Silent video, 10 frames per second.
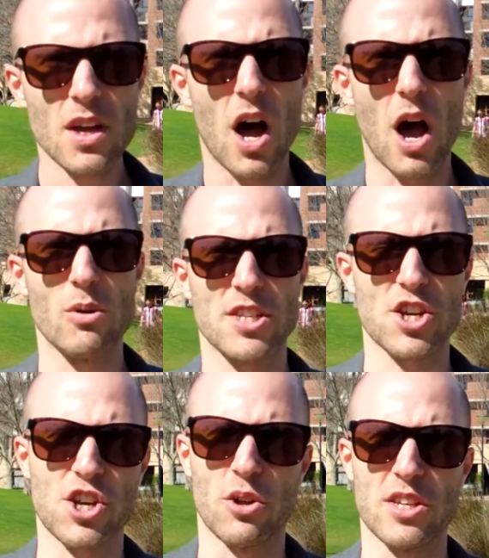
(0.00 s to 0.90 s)
I was
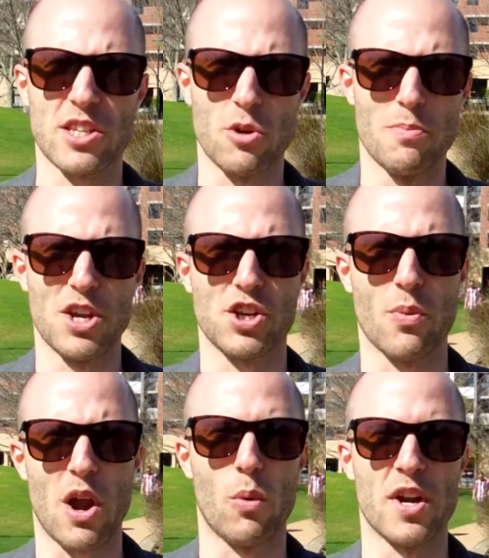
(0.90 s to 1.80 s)
actually on this little mission
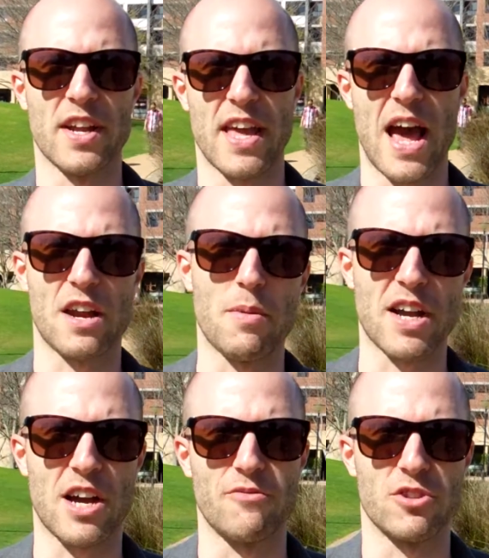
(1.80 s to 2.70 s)
where I wanted to get out of my
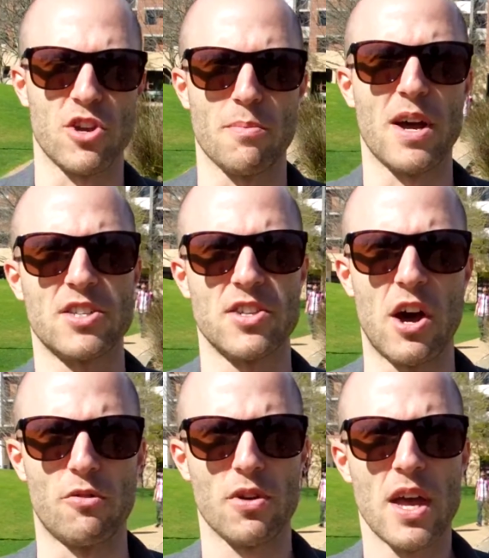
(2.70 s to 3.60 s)
comfort zone myself.